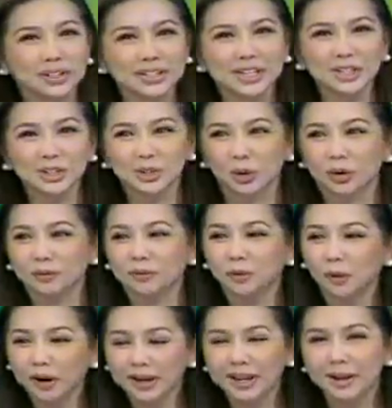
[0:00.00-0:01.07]
what's in store
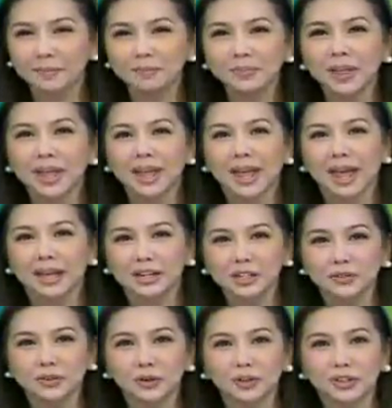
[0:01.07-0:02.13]
for him and
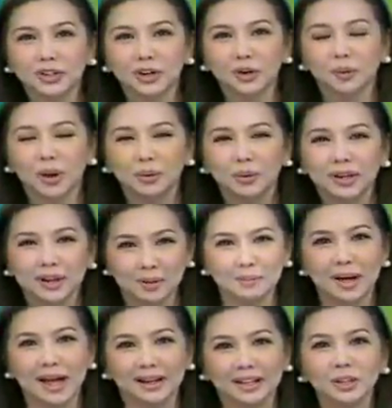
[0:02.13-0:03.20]
his future when we
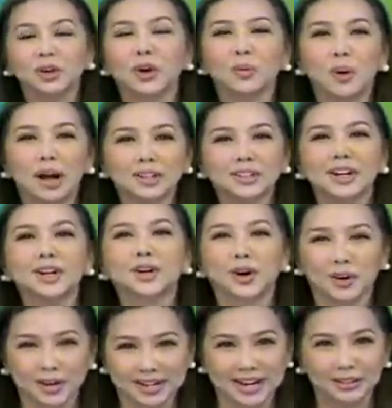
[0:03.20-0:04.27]
come back. You're watching
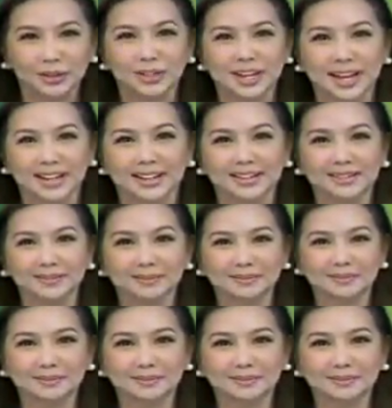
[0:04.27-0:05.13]
Karina today.